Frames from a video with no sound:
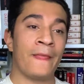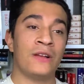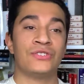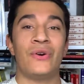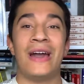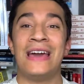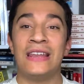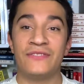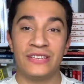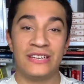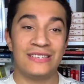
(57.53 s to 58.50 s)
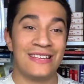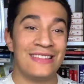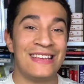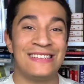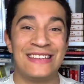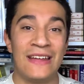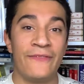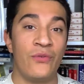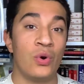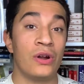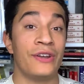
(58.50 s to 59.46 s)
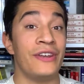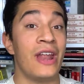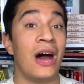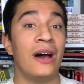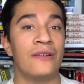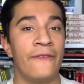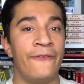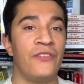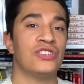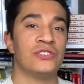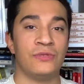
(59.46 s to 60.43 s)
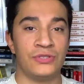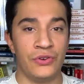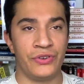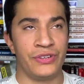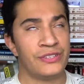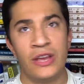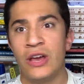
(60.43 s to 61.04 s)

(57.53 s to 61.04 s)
So NFTs, they stand for non-fungible tokens.